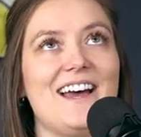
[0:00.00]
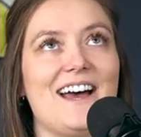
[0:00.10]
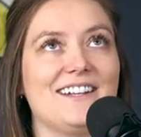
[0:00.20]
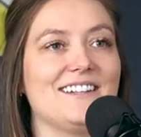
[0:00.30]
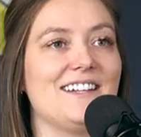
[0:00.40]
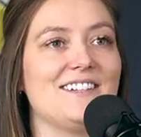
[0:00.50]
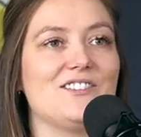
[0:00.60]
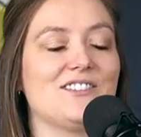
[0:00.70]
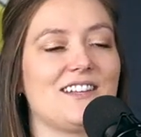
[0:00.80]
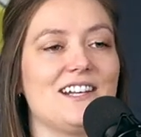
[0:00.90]
And it's
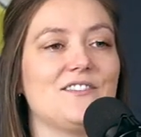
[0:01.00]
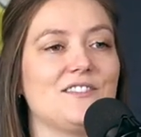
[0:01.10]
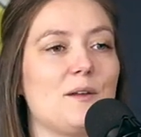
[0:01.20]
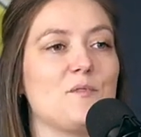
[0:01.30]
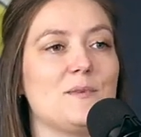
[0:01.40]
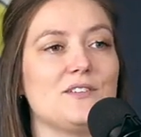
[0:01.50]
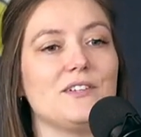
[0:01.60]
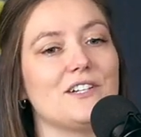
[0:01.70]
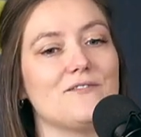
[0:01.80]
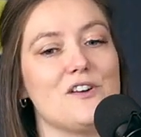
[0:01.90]
just kind of supplemental
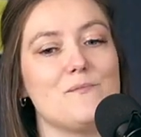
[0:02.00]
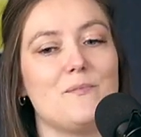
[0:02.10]
interview.